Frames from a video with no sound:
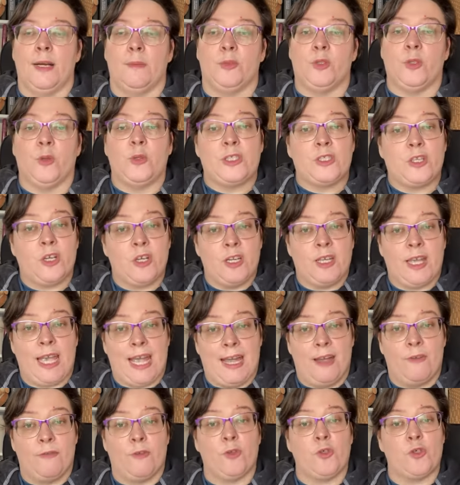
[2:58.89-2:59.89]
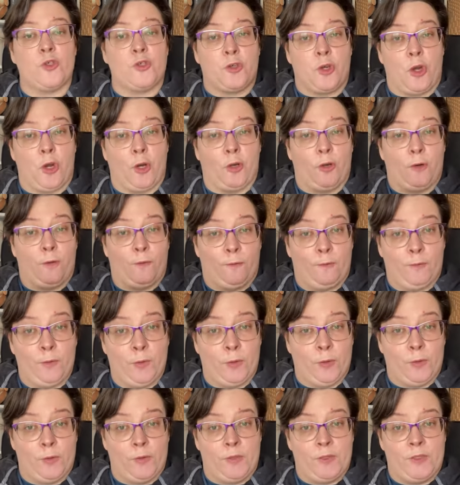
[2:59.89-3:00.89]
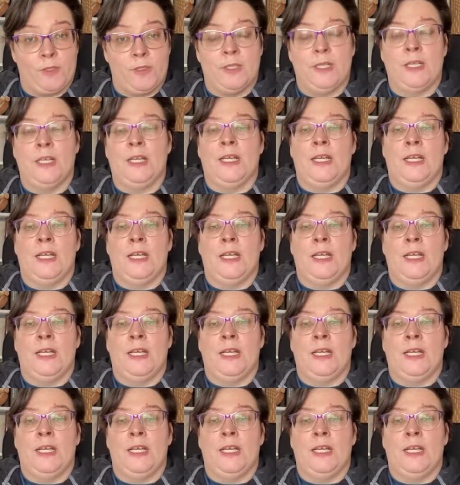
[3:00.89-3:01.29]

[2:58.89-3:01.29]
So it's going to have those darker fruits.